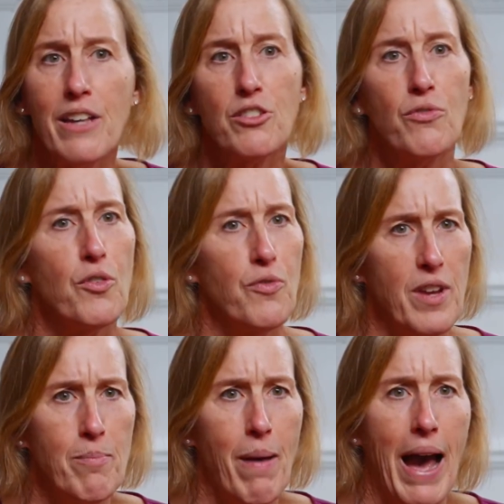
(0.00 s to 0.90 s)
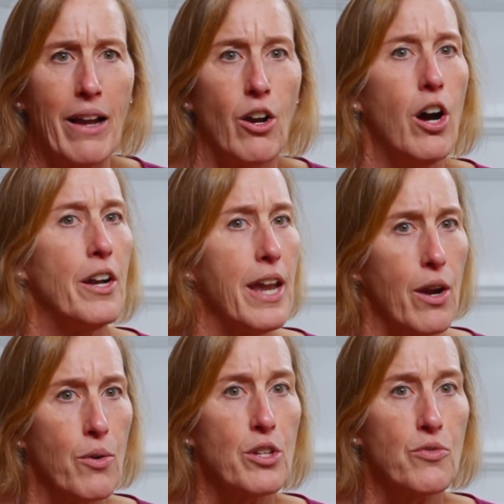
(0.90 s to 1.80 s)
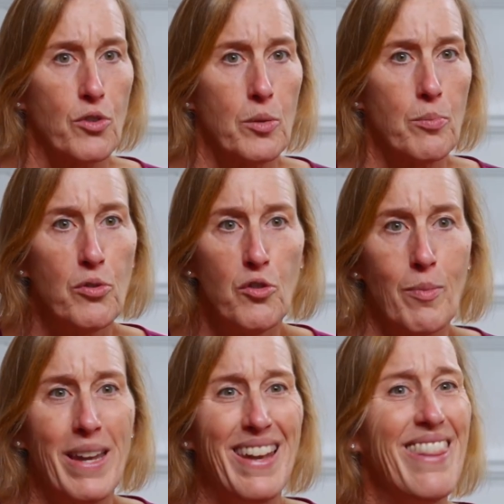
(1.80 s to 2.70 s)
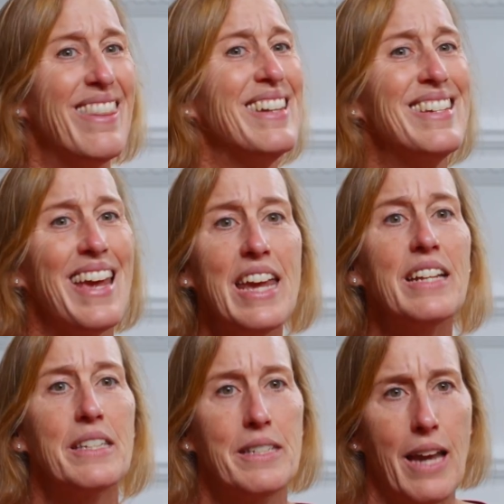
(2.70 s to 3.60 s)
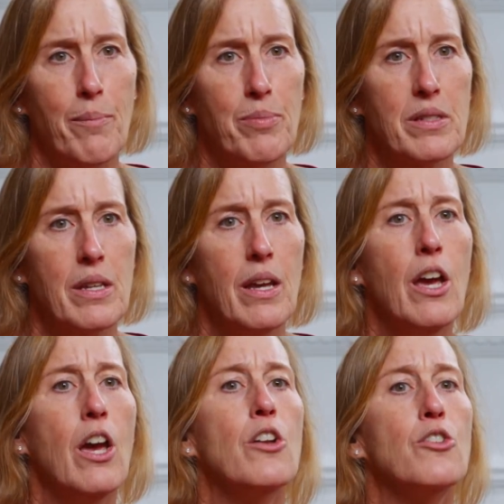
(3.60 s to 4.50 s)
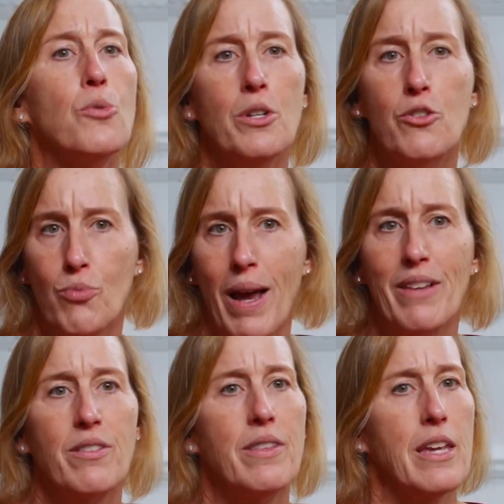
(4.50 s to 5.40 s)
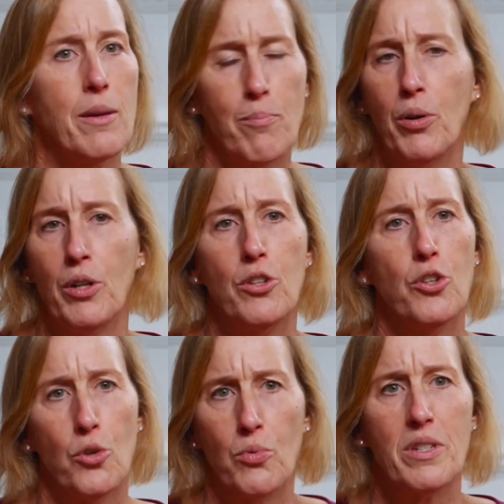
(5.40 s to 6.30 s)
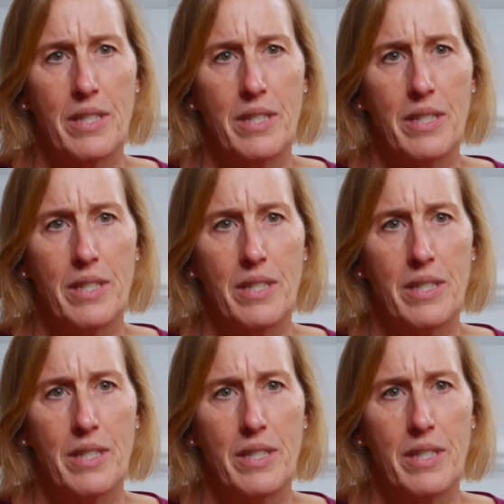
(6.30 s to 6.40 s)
Ask for feedback on areas for improvement, then take steps to address the input you